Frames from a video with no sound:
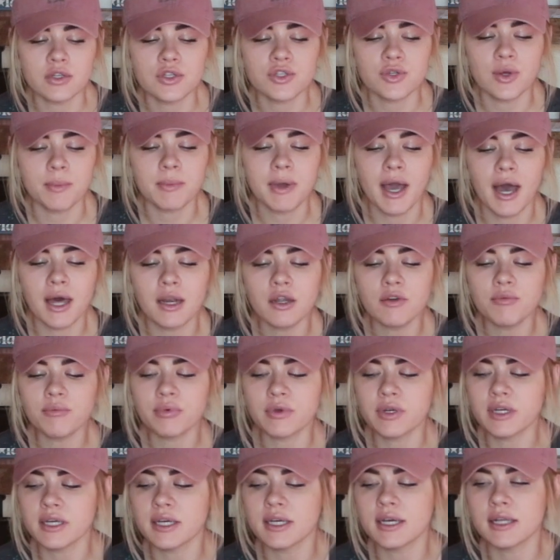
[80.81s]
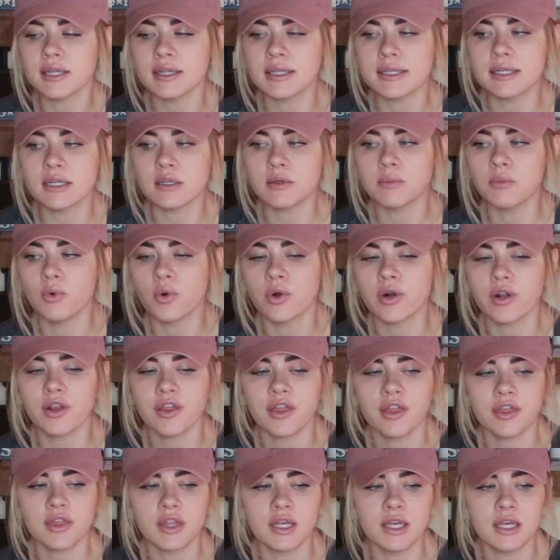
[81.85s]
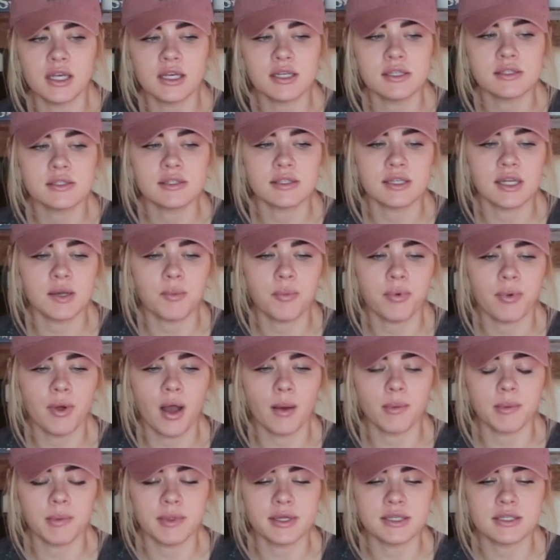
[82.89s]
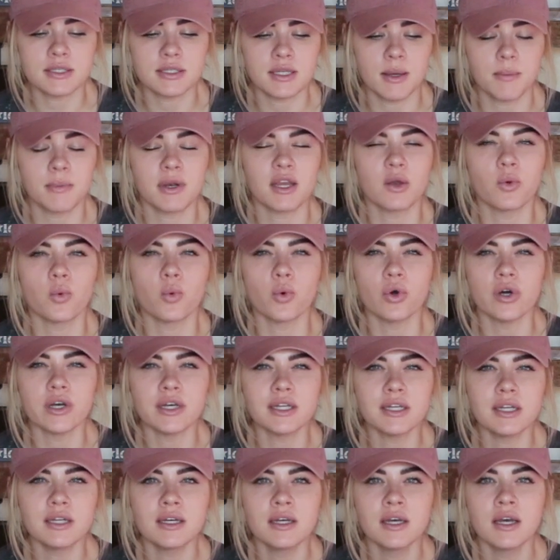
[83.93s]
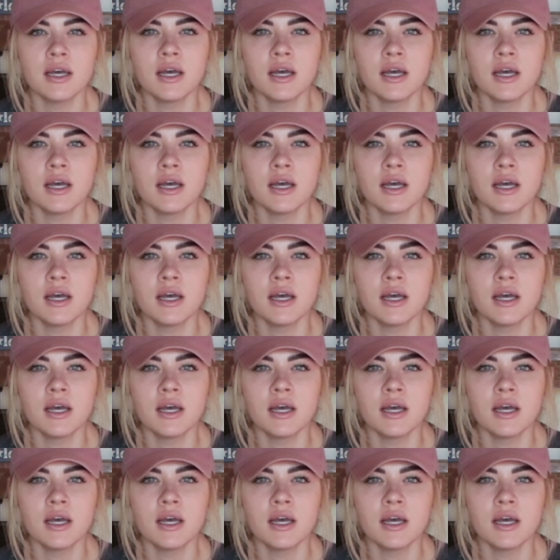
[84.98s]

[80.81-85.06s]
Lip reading: so I'm kind of bringing a little more things than probably somebody would